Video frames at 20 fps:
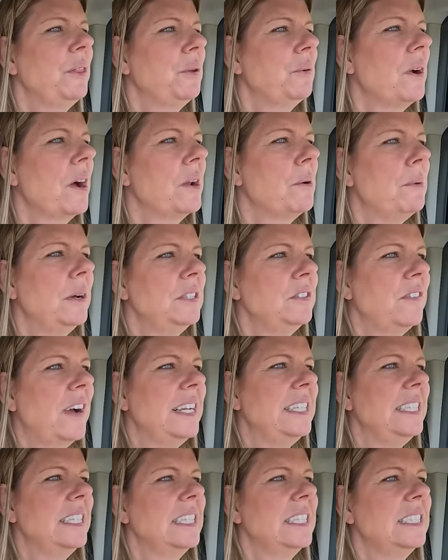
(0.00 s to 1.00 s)
threw out a bunch of
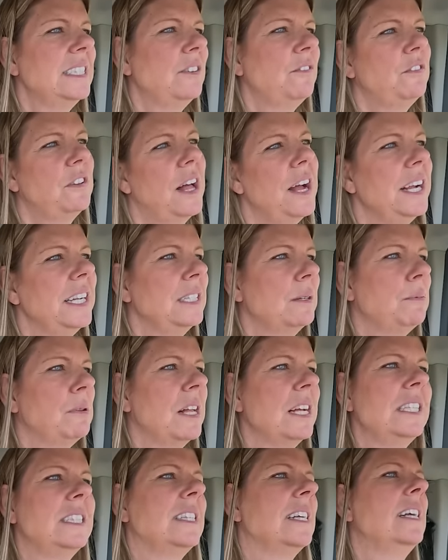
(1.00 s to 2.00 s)
ideas of flying to
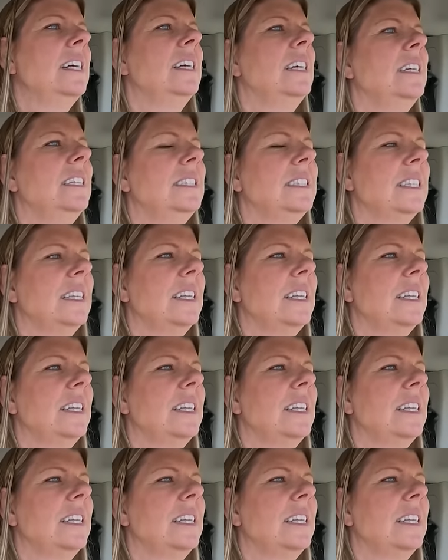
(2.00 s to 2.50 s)
places.